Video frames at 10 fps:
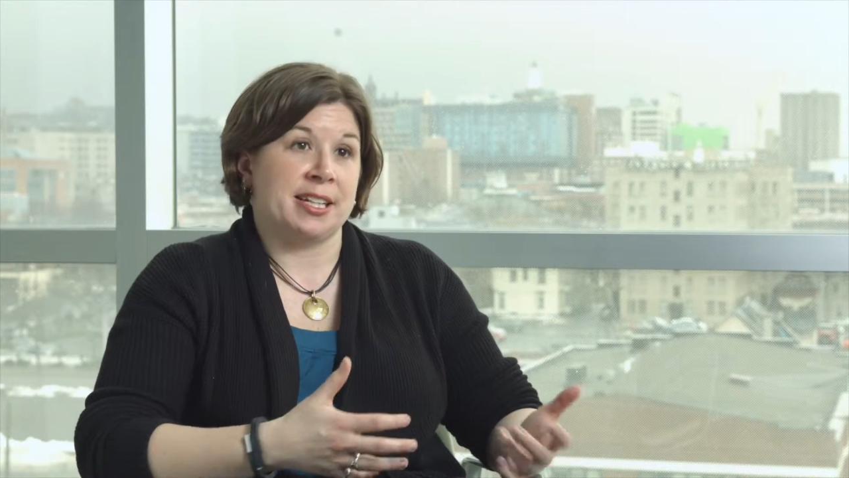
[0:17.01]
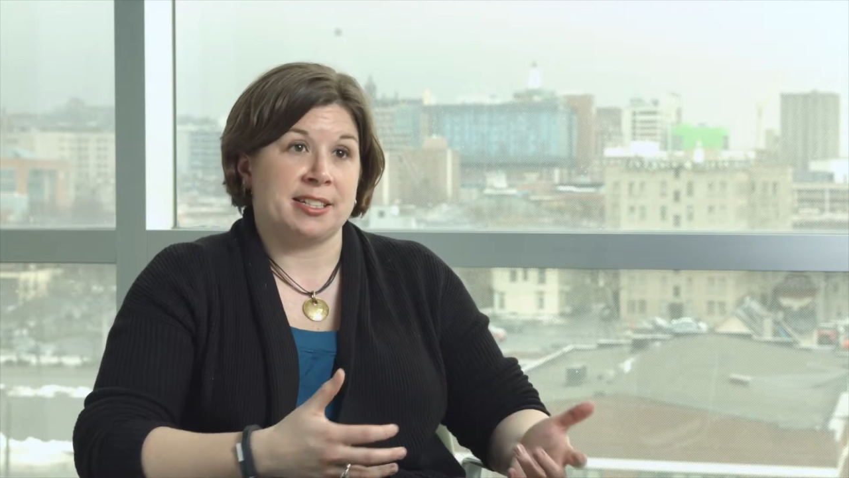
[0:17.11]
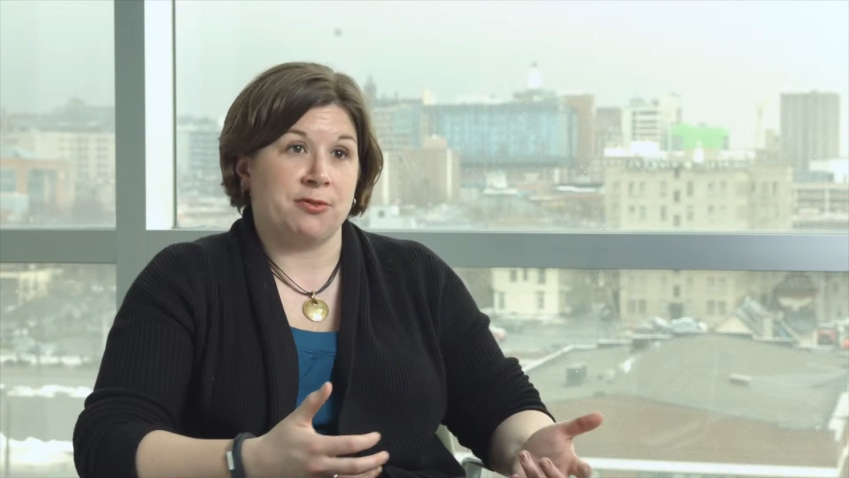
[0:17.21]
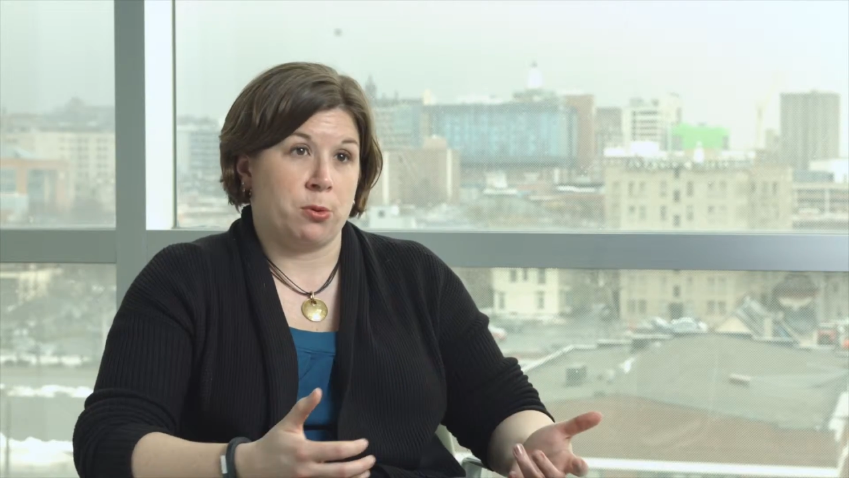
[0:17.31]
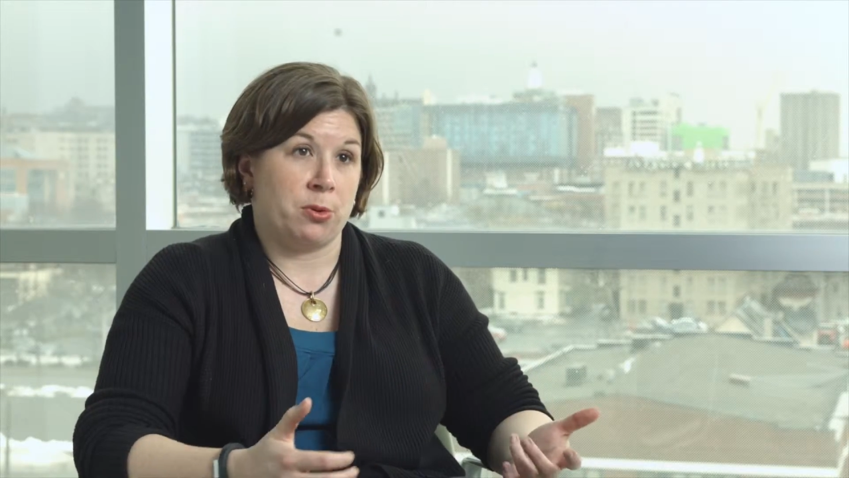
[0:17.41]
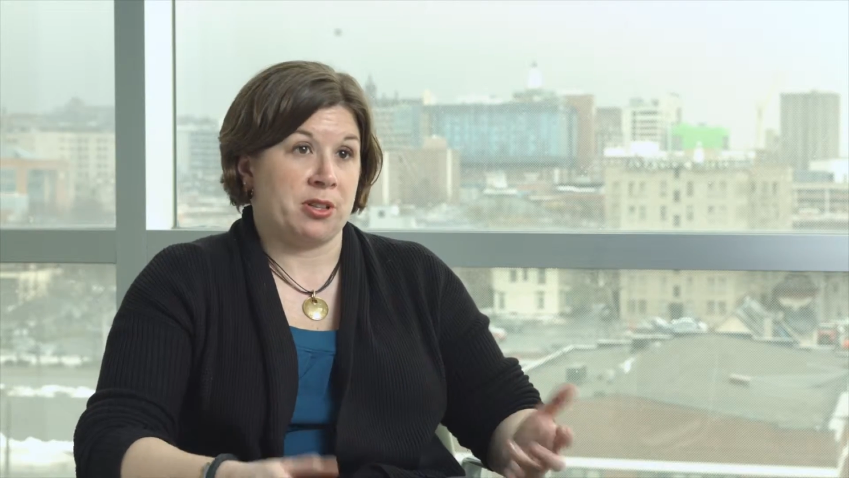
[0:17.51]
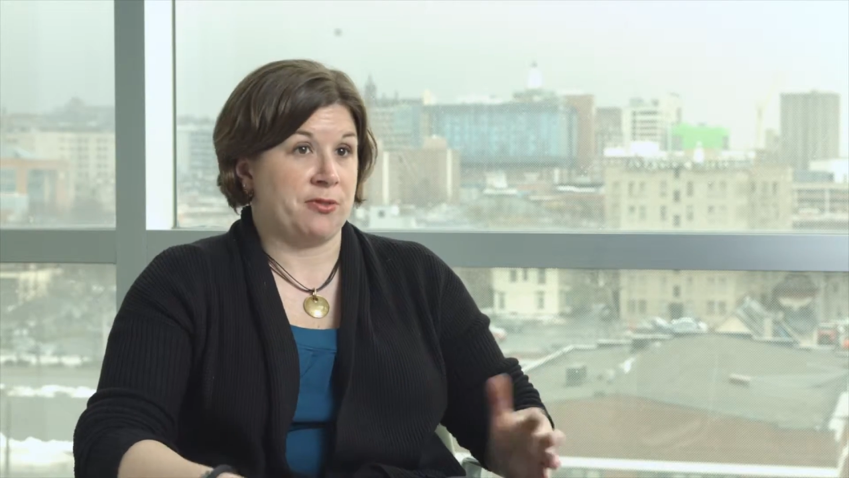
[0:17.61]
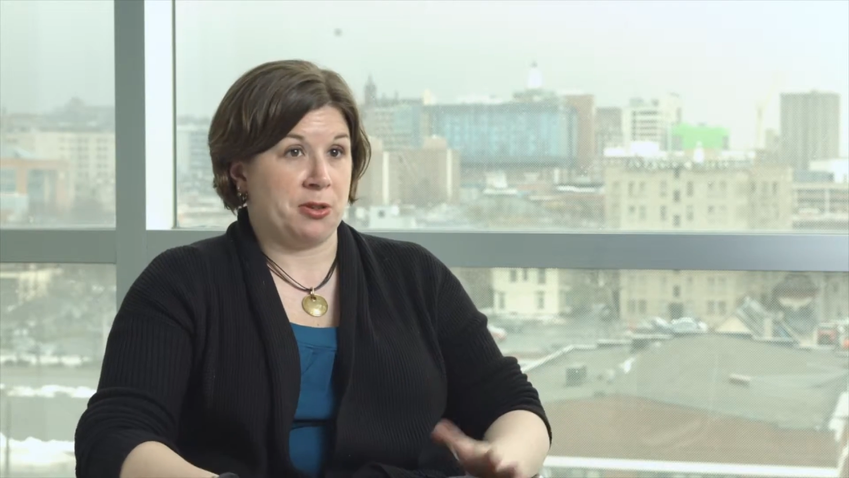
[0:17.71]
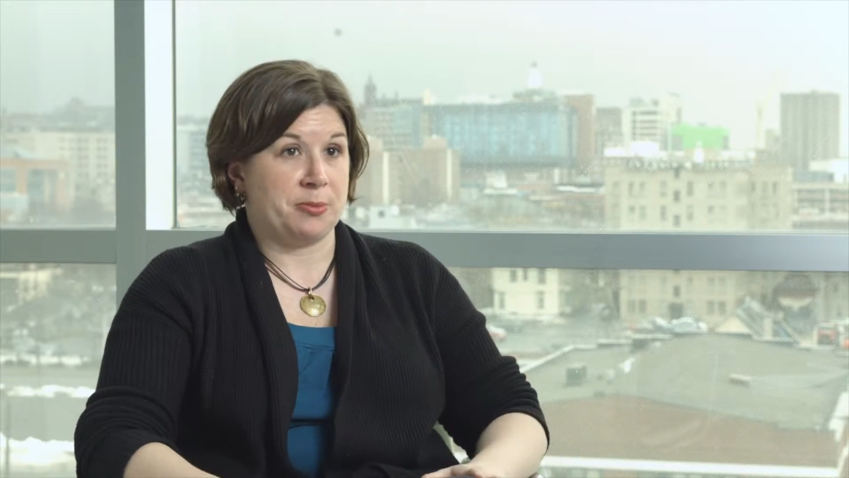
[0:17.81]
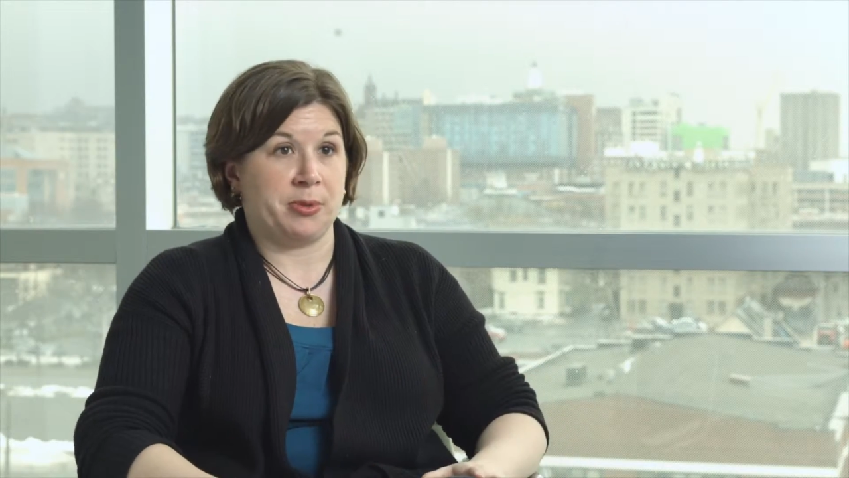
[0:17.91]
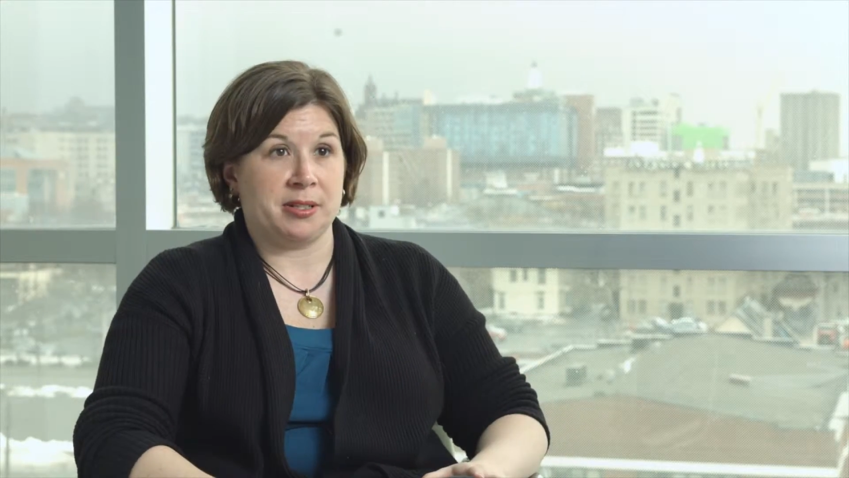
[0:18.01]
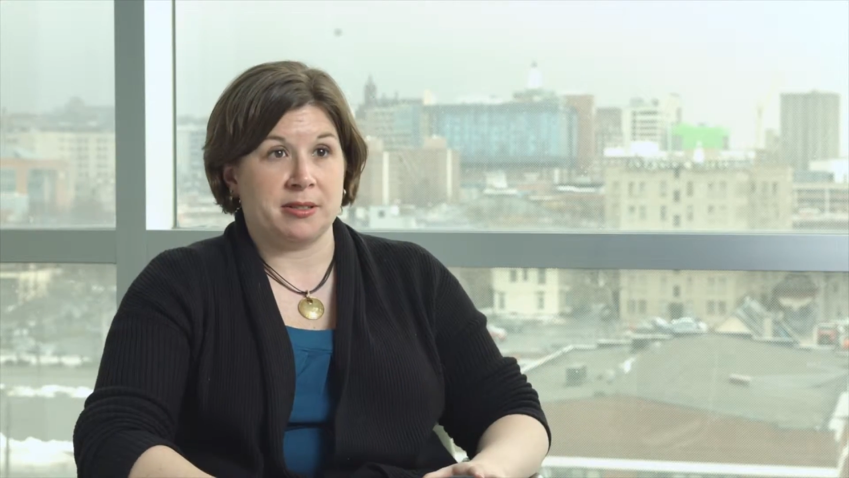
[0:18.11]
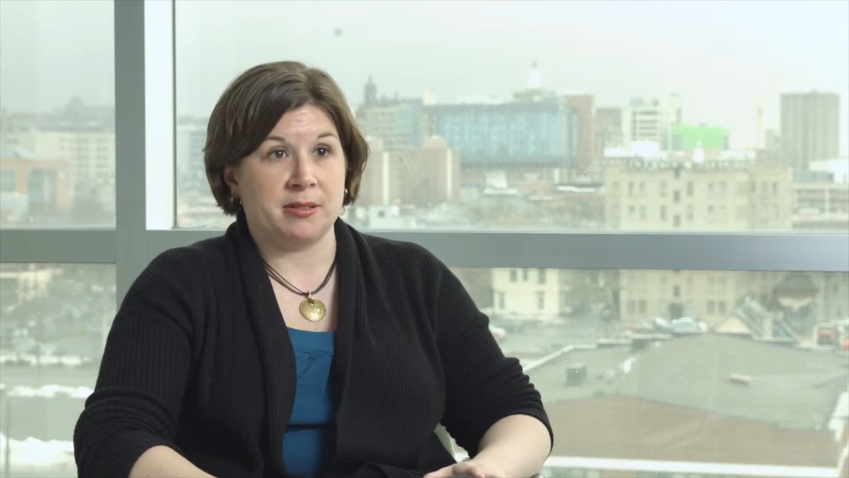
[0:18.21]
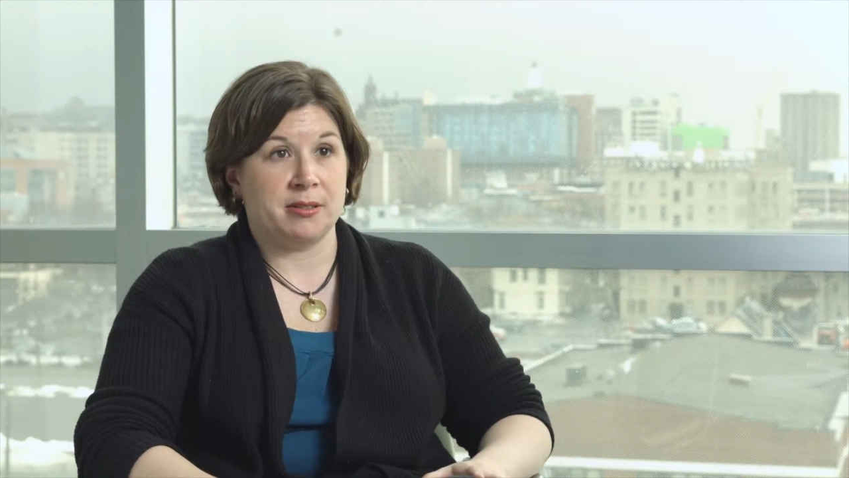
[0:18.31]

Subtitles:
itself forward in the first place.